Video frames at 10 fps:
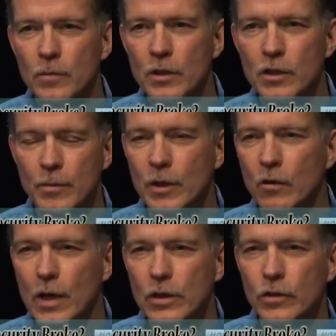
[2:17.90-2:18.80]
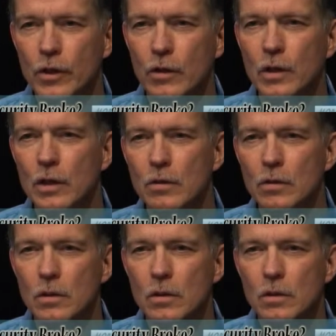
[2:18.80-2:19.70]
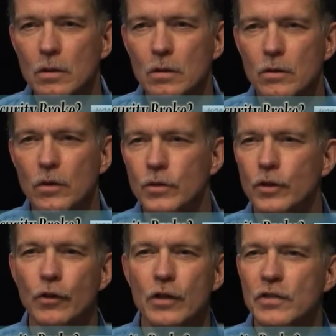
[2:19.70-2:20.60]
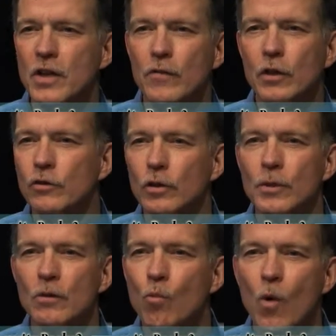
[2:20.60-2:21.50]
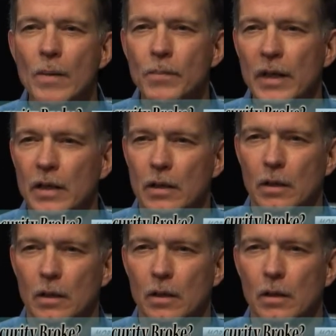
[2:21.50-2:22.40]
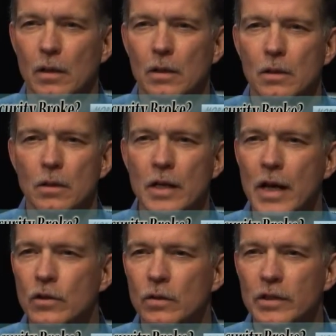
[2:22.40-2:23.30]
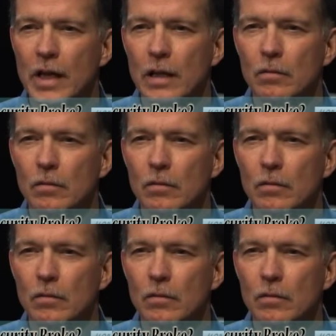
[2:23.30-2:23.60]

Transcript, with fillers: the Democrats, you hear that Social Security has never contributed one penny to the national debt.